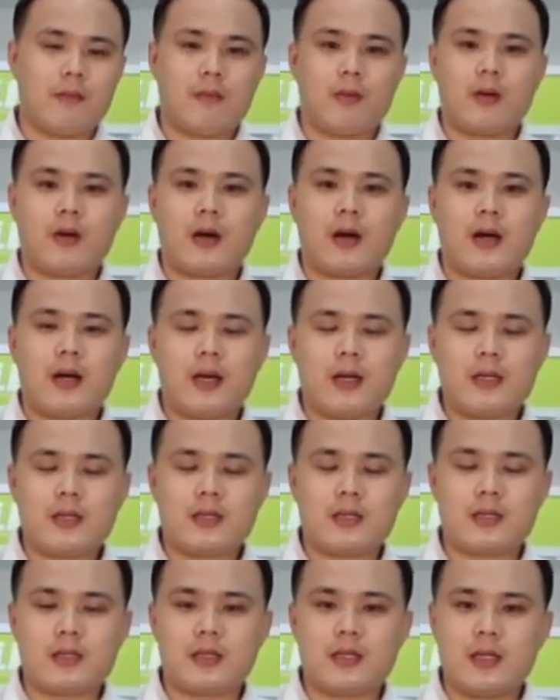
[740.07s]

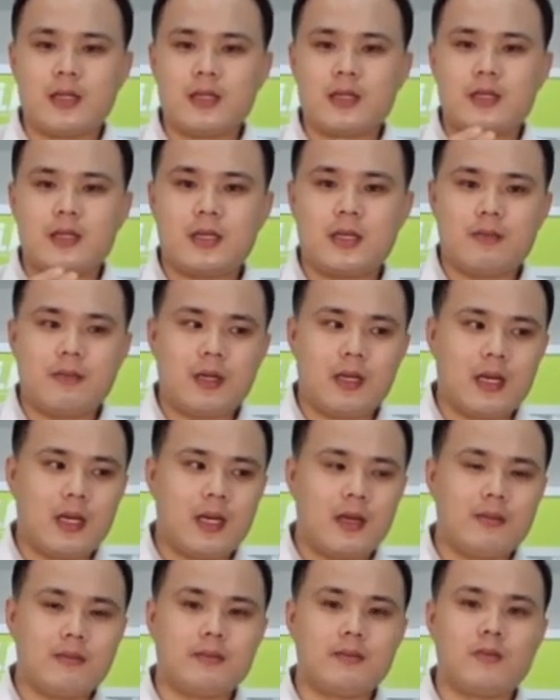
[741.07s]
price,
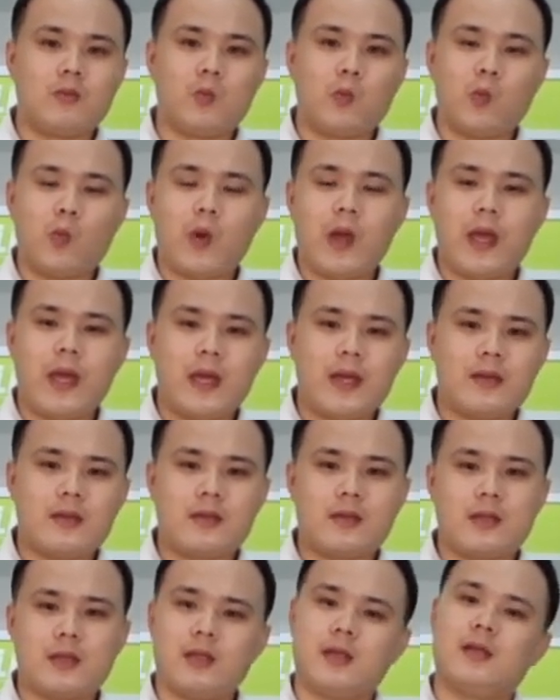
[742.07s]
CVM, weight,
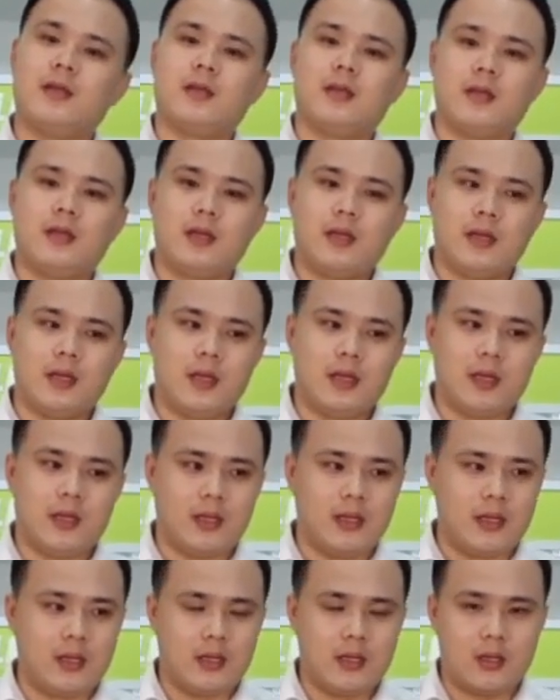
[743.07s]

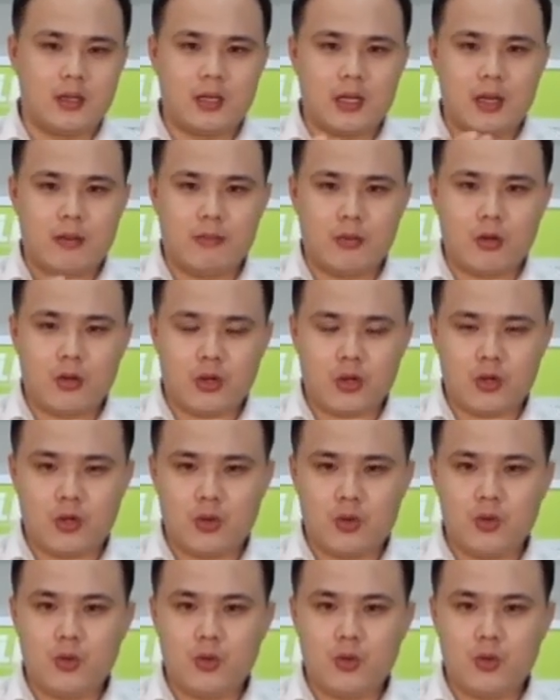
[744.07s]
MOQ,